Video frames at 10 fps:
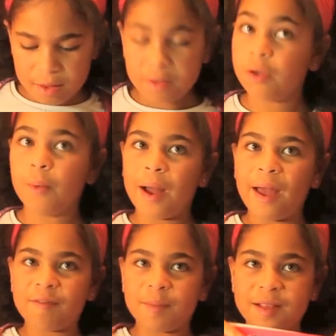So I
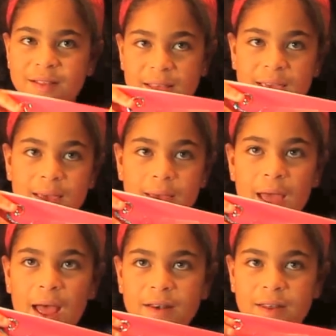have my C,
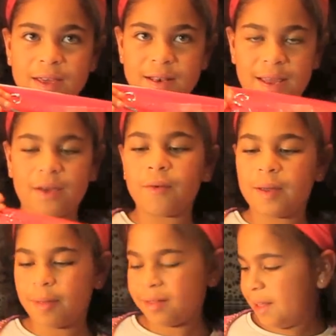and I can
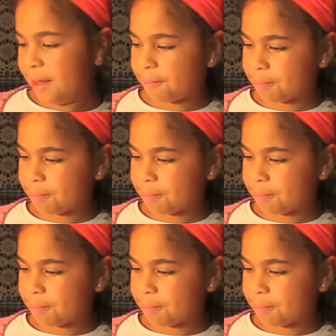decorate my C.